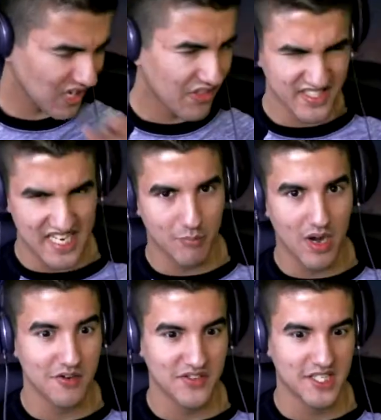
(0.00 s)
and this time
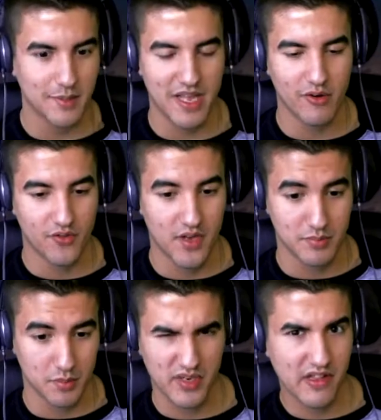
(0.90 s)
around, I was actually playing with
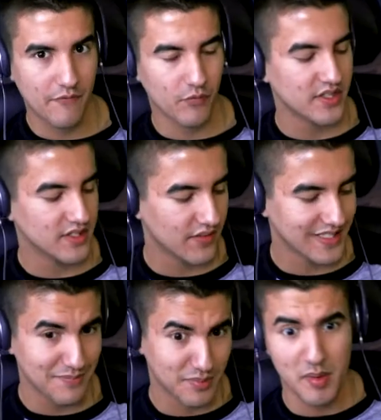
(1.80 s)
um, some real life friends and stuff like that.